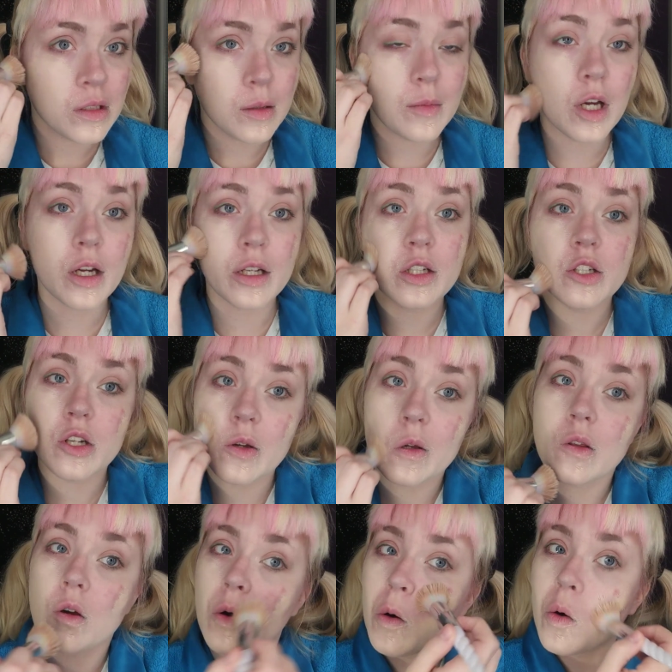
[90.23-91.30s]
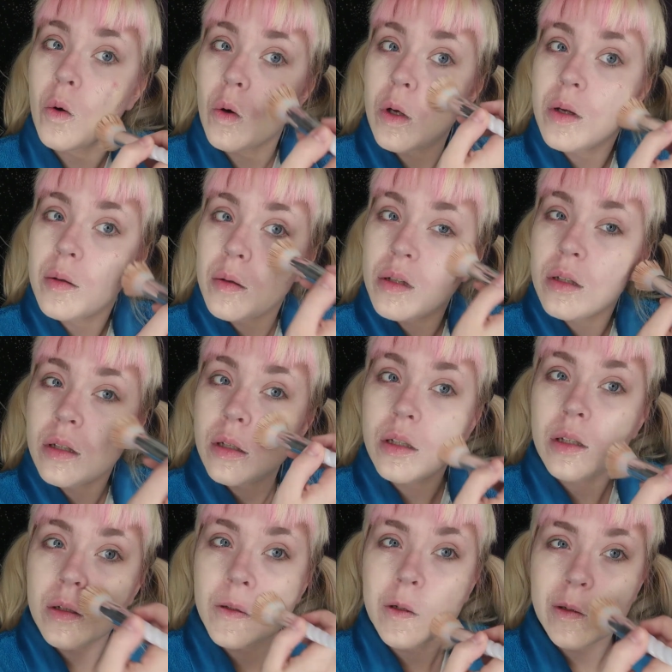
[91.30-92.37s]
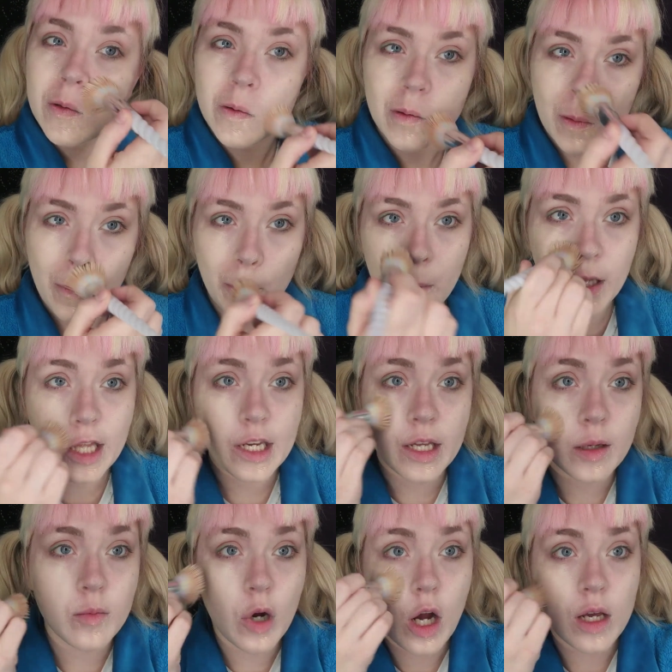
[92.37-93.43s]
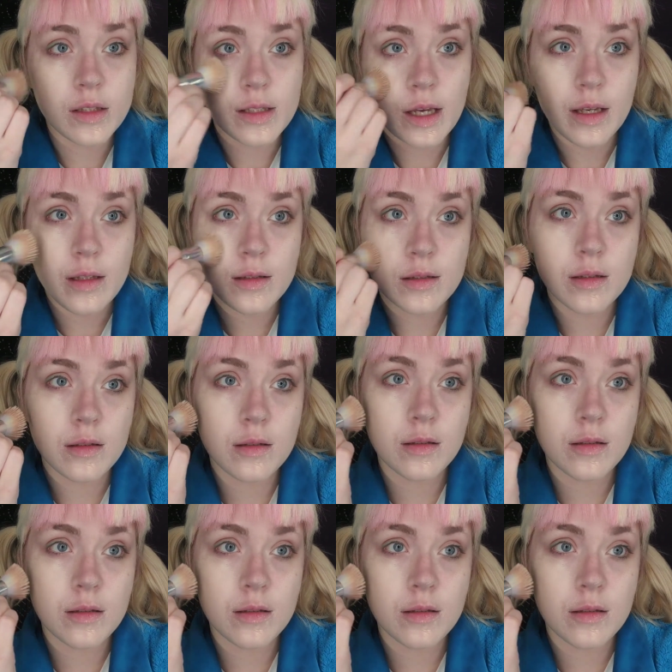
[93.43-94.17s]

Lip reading: I'm not going to show you the whole blending process.